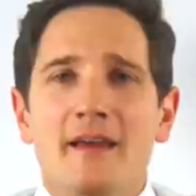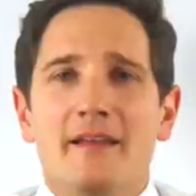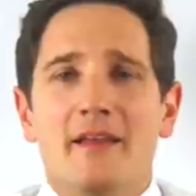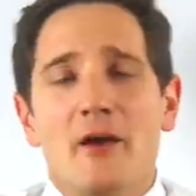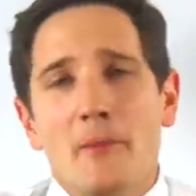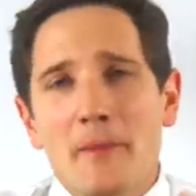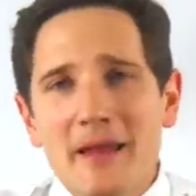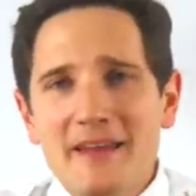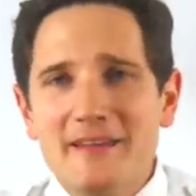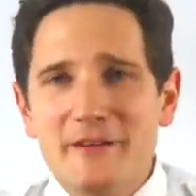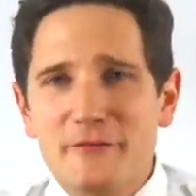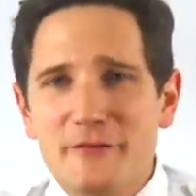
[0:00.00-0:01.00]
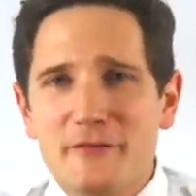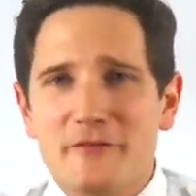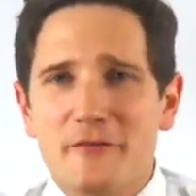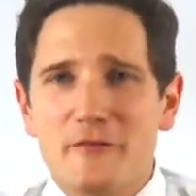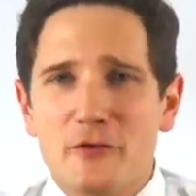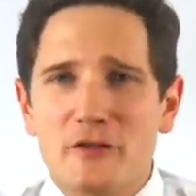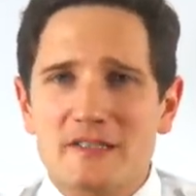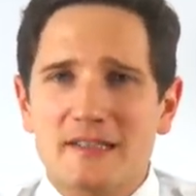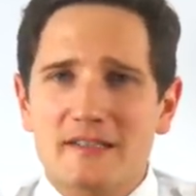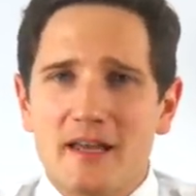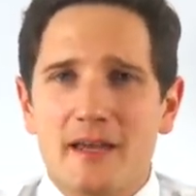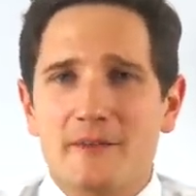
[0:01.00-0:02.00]
There are many different
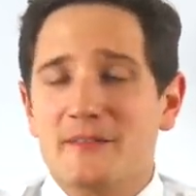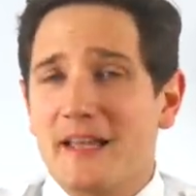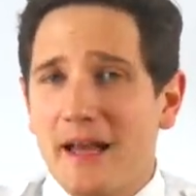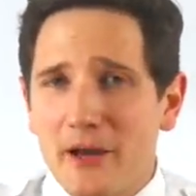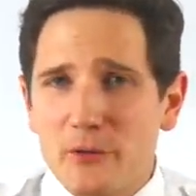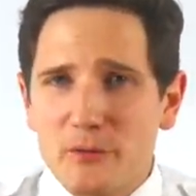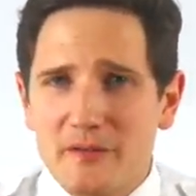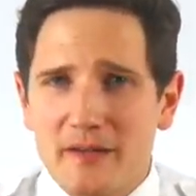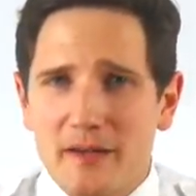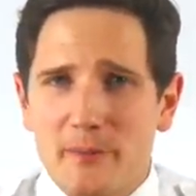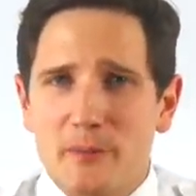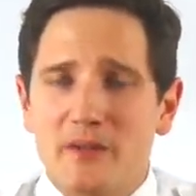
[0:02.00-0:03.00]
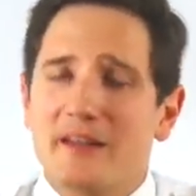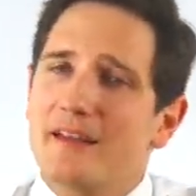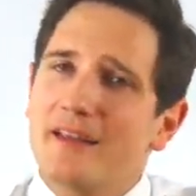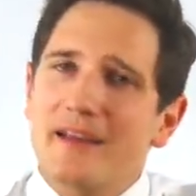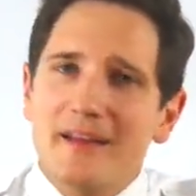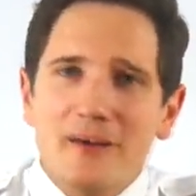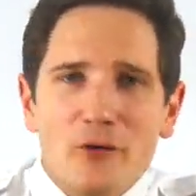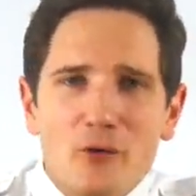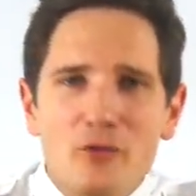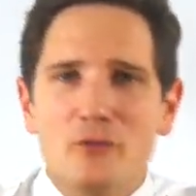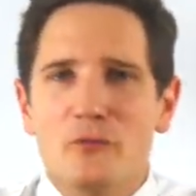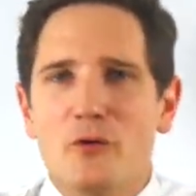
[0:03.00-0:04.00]
reverser types out there, but
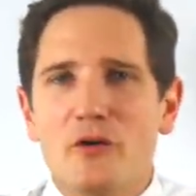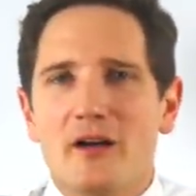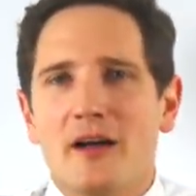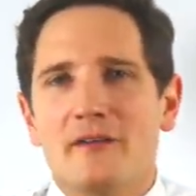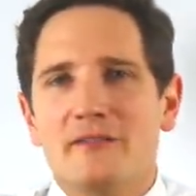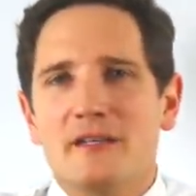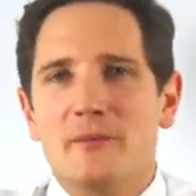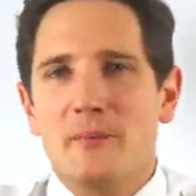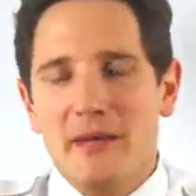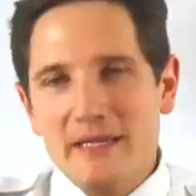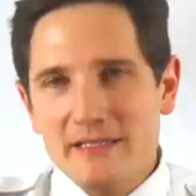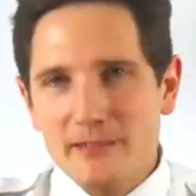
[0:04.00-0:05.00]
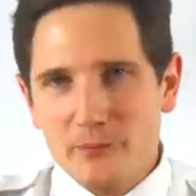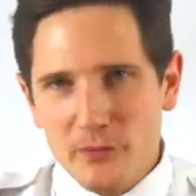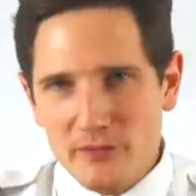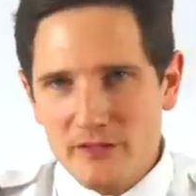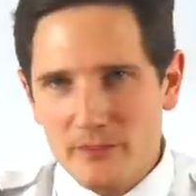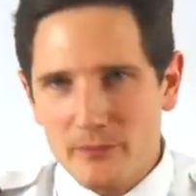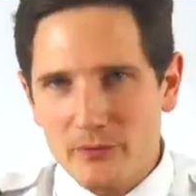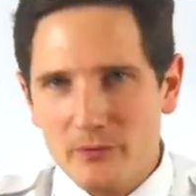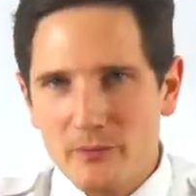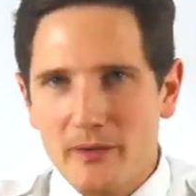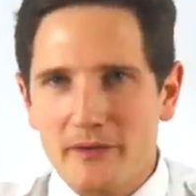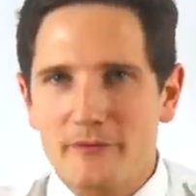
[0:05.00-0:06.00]
all work after the basic
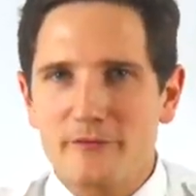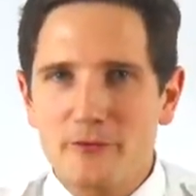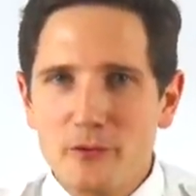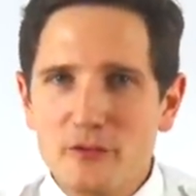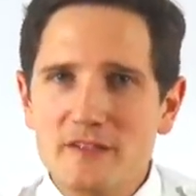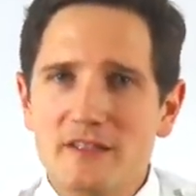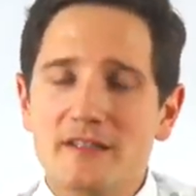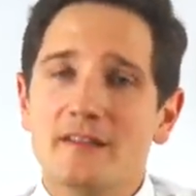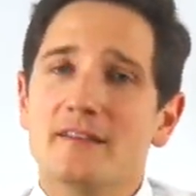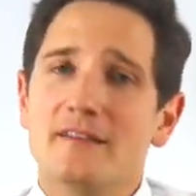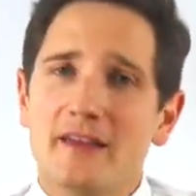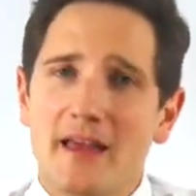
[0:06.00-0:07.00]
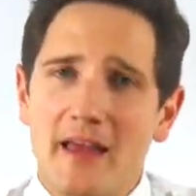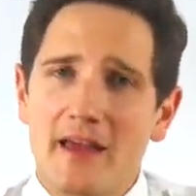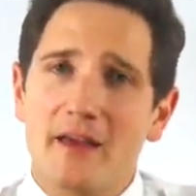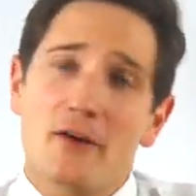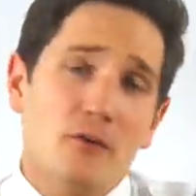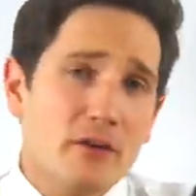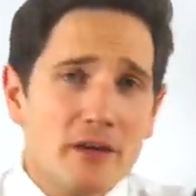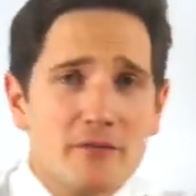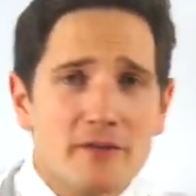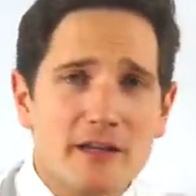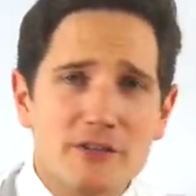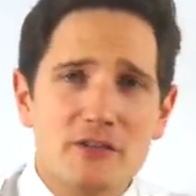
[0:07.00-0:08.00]
principle by forcing the air, or
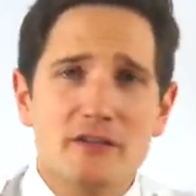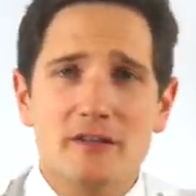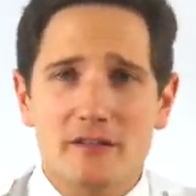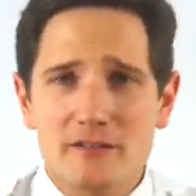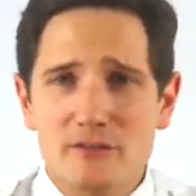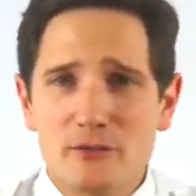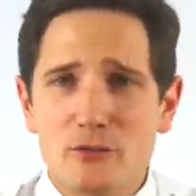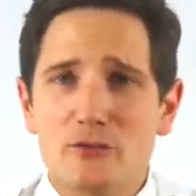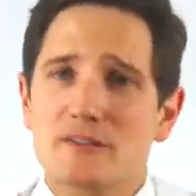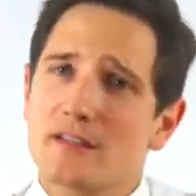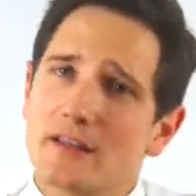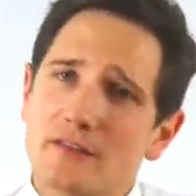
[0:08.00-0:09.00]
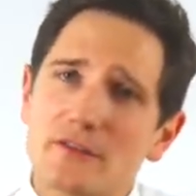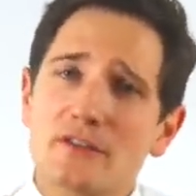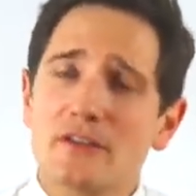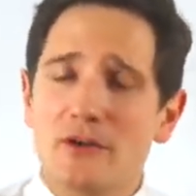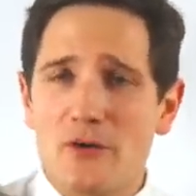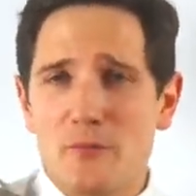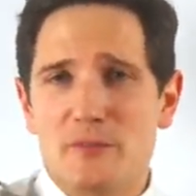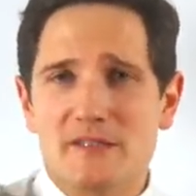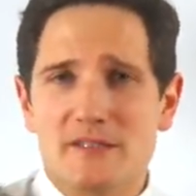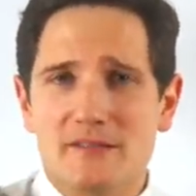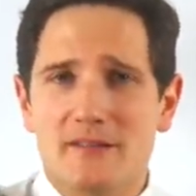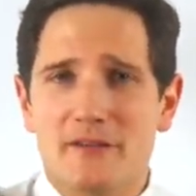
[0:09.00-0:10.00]
even actually the exhaust, into the
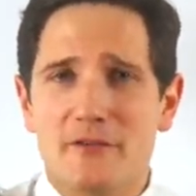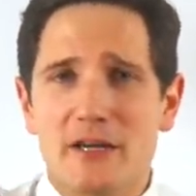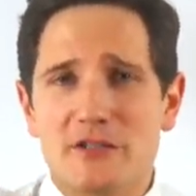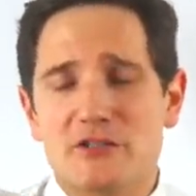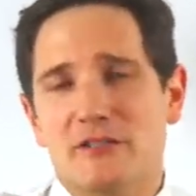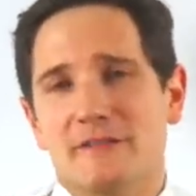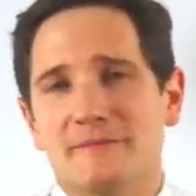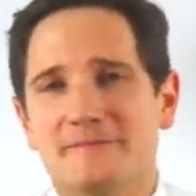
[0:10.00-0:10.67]
opposite direction.